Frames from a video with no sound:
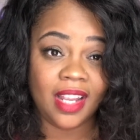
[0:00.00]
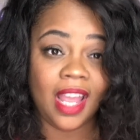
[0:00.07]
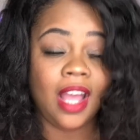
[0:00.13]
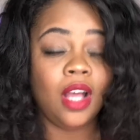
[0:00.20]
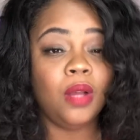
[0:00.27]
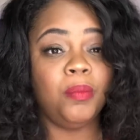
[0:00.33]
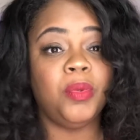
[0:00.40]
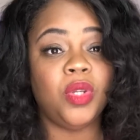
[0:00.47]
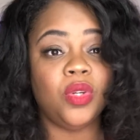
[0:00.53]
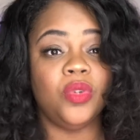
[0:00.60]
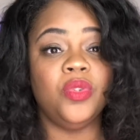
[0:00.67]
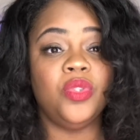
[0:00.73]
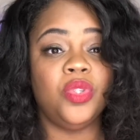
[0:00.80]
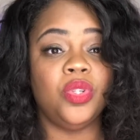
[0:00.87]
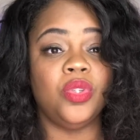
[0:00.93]
help
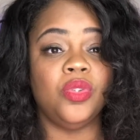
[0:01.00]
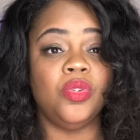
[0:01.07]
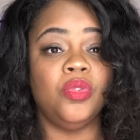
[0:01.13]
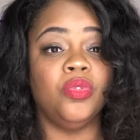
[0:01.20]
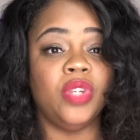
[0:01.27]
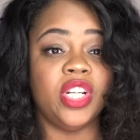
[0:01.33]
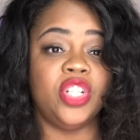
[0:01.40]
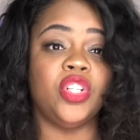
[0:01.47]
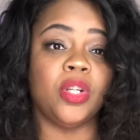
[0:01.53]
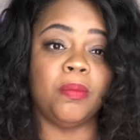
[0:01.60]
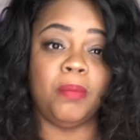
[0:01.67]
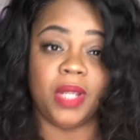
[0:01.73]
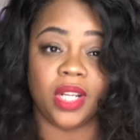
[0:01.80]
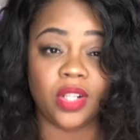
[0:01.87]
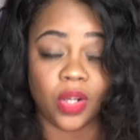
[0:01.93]
you to reach your
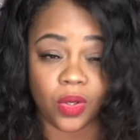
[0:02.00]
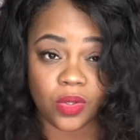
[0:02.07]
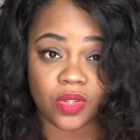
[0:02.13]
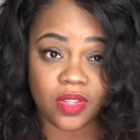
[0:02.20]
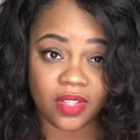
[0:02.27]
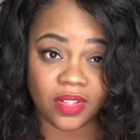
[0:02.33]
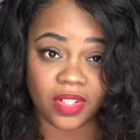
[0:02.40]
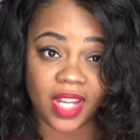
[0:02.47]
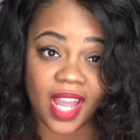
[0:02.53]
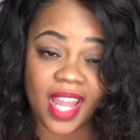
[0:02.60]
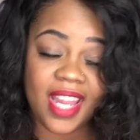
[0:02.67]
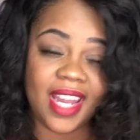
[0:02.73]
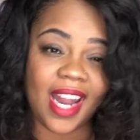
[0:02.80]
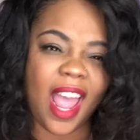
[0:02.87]
big goals, okay?